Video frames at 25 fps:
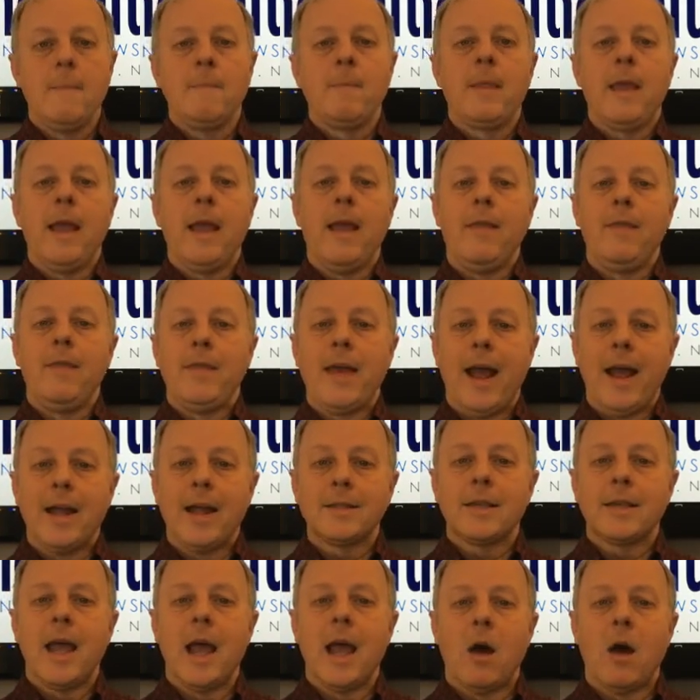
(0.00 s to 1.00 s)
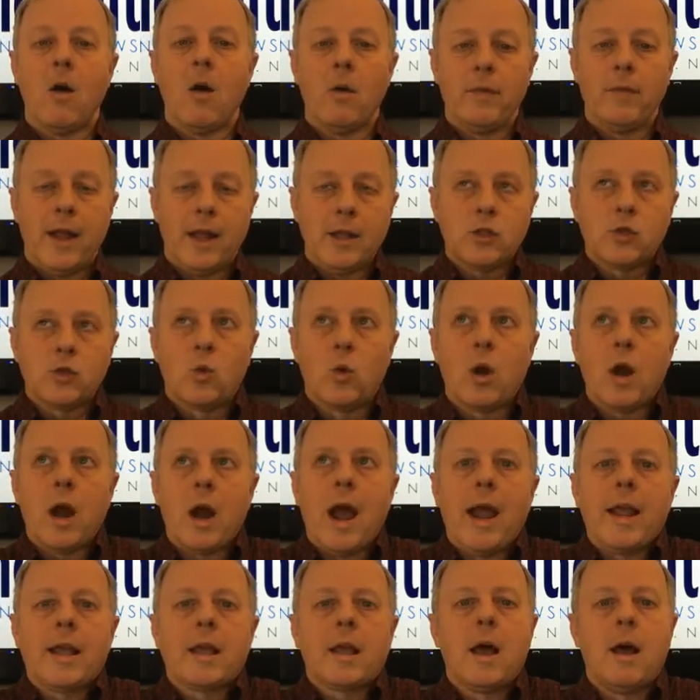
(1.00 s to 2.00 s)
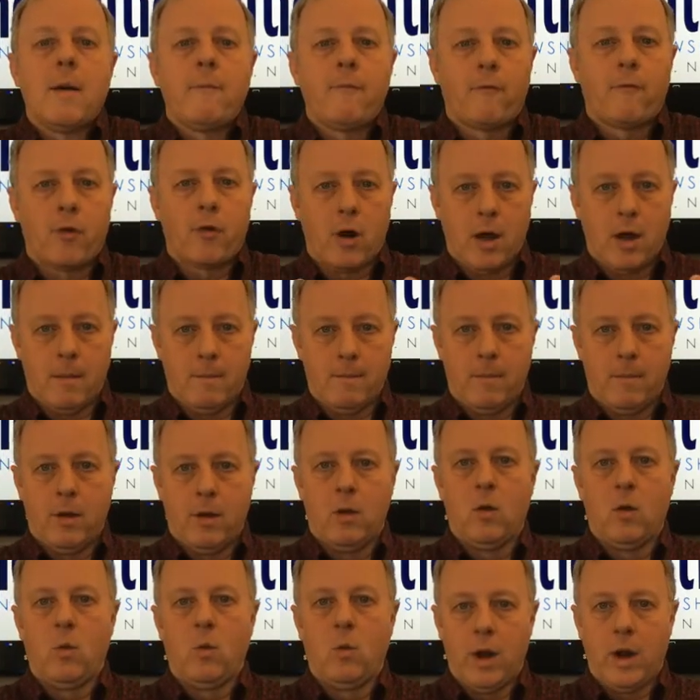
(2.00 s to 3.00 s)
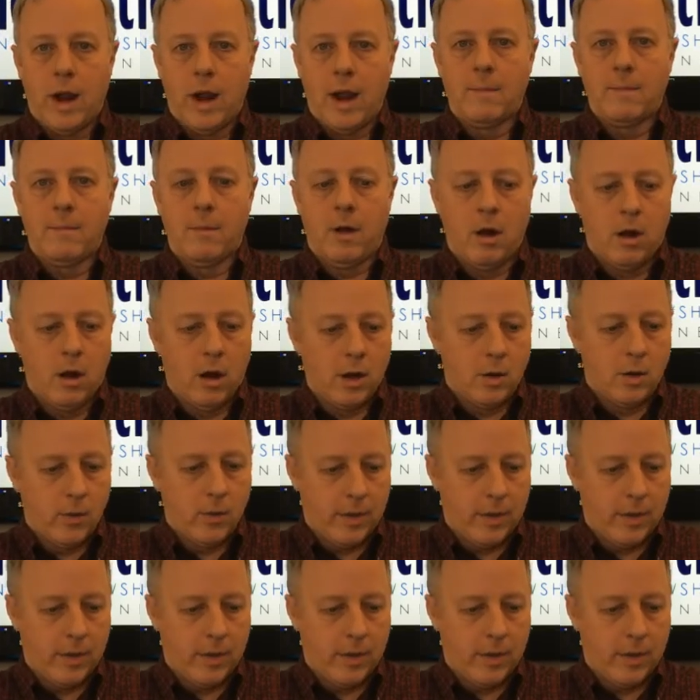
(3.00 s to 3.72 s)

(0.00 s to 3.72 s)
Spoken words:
And that's where I come from when I'm arguing.